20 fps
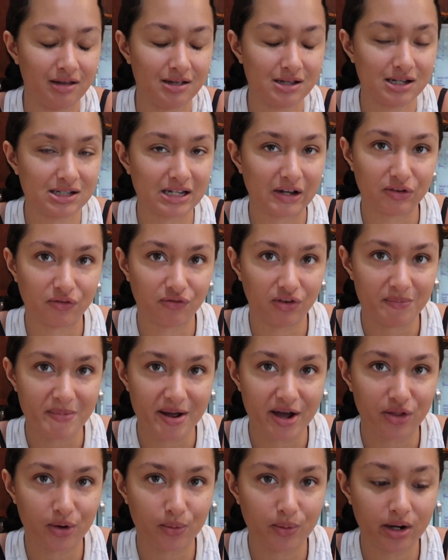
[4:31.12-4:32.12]
I have to feed
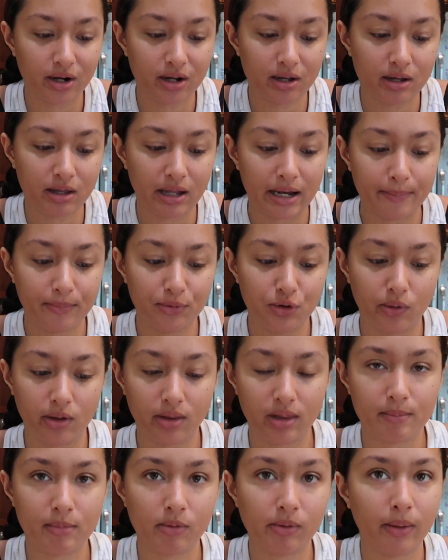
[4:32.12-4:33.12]
my other one. And I'm
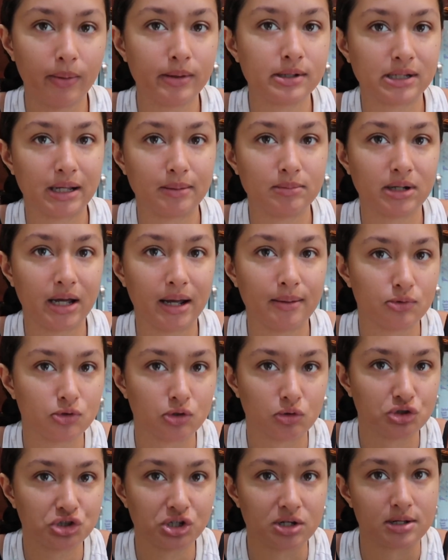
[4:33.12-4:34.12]
doing them around the same time,
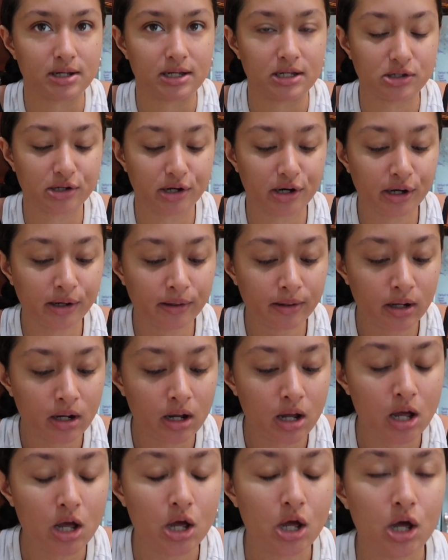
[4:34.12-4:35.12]
so it's just easier.
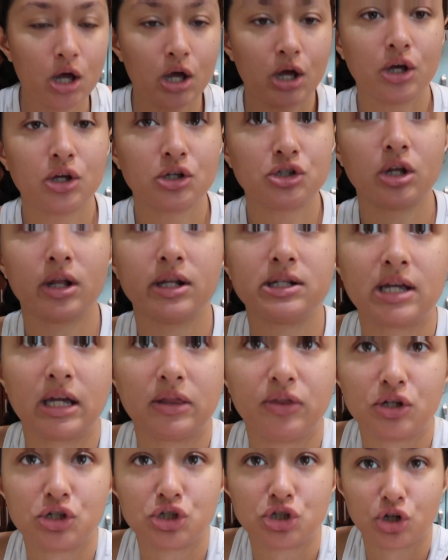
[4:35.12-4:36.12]
So let's
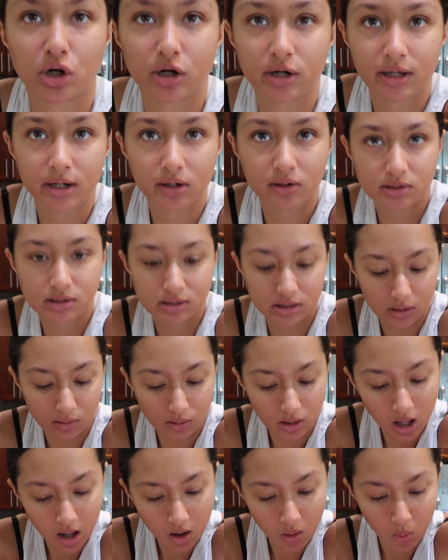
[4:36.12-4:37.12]
get this started. Let's see
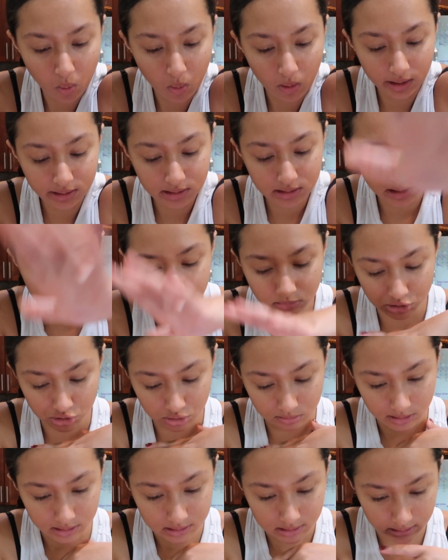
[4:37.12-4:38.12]
what
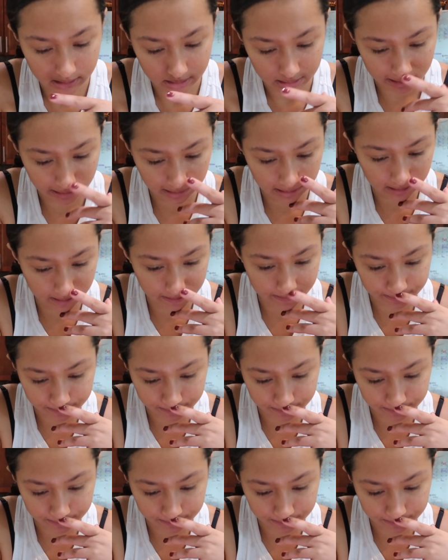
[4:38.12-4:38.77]
measurements I need.